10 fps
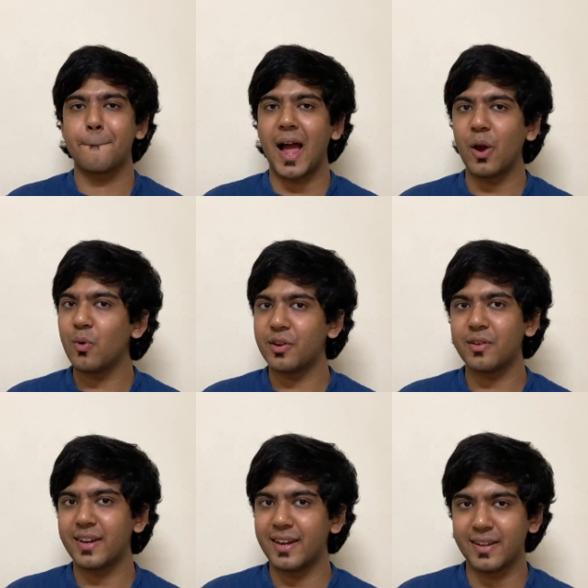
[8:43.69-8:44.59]
I want to
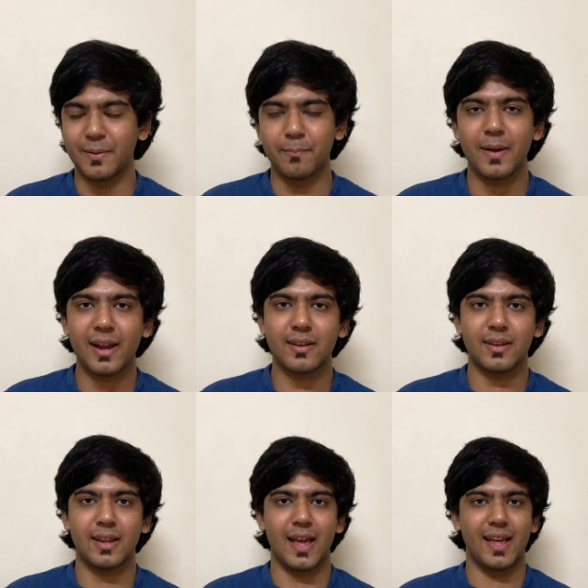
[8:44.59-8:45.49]
create impact,
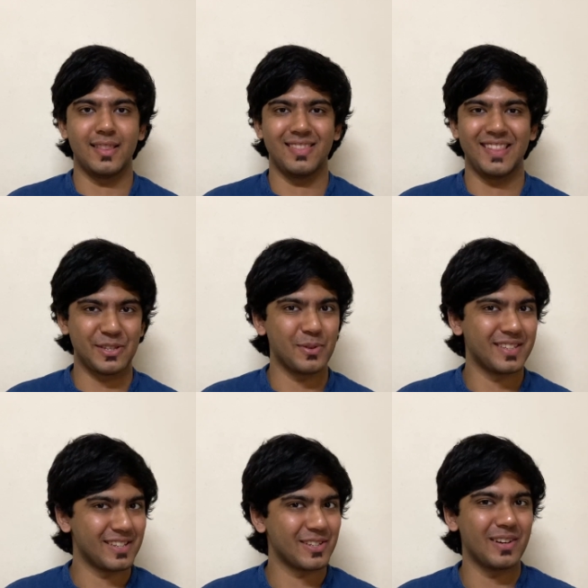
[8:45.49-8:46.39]
and that's what
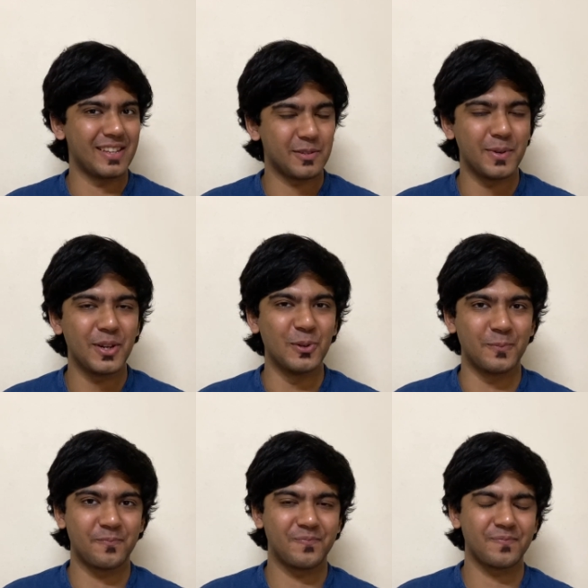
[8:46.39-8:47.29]
Cisco lets me do.
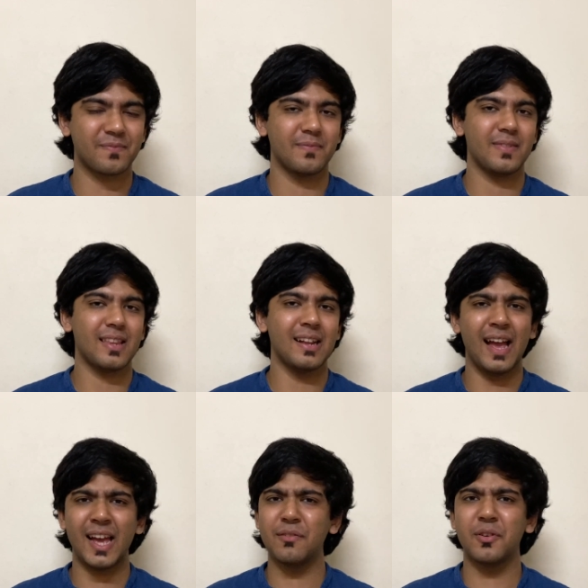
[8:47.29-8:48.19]

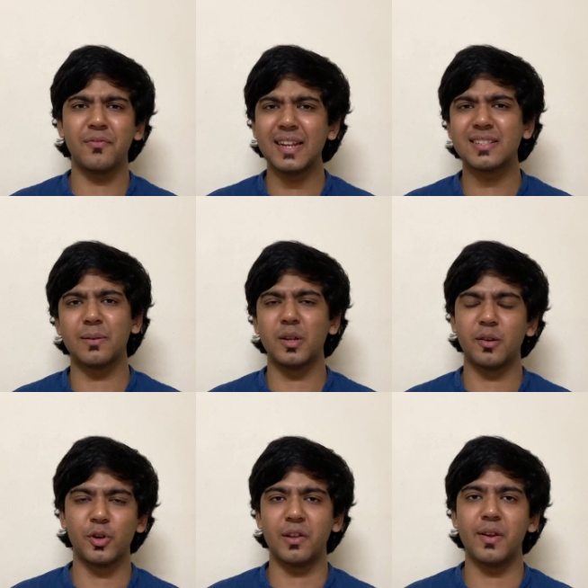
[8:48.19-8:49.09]
I have a very similar
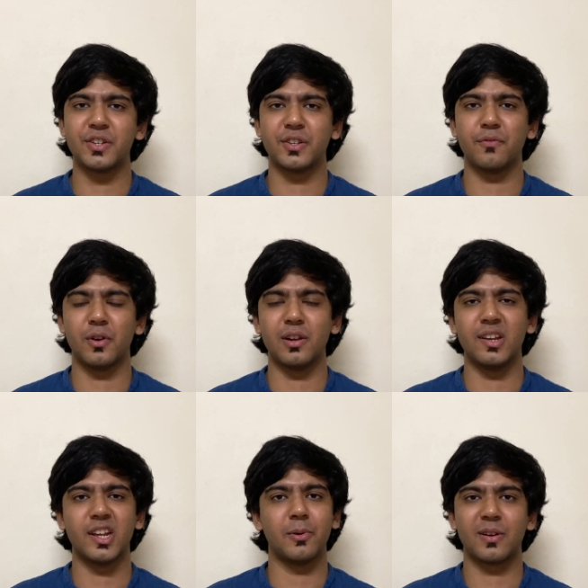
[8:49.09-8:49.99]
motivation for
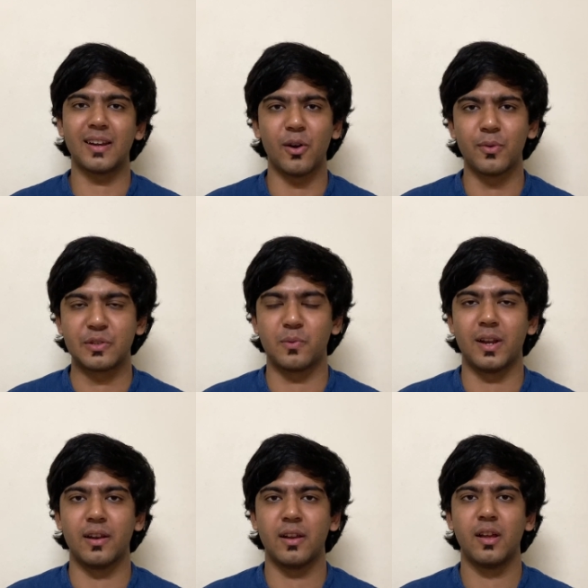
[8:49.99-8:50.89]
learning about cloud as
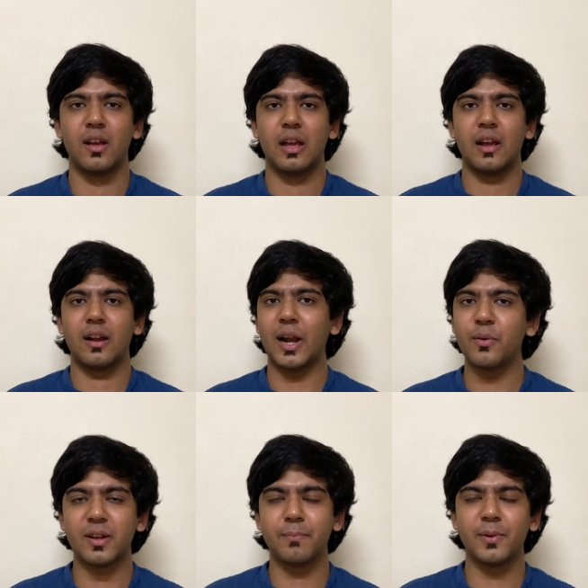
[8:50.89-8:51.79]
well.
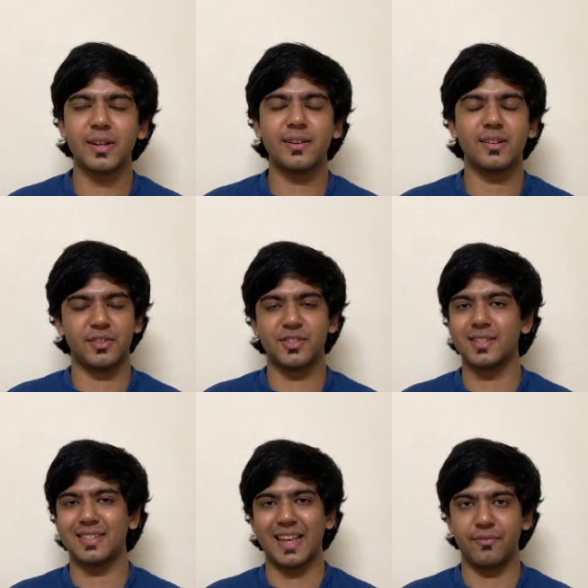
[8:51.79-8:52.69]
Cloud computing
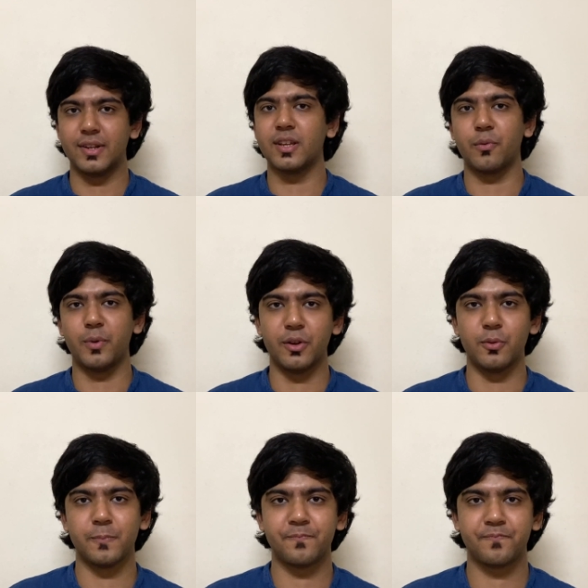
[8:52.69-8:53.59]
touches everything we do.